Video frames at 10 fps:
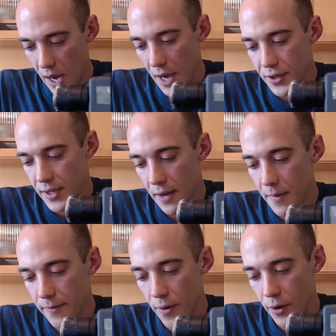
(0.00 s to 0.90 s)
I just have my
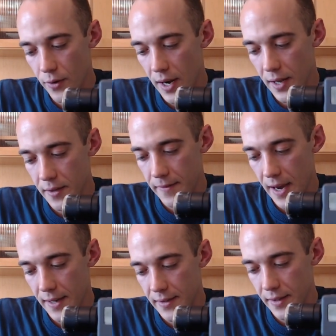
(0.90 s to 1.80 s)
following rate at the
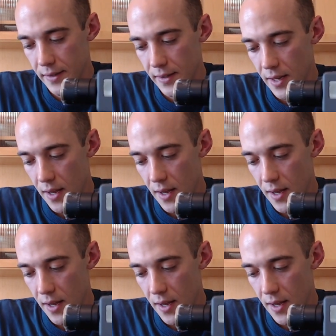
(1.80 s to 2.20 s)
fastest.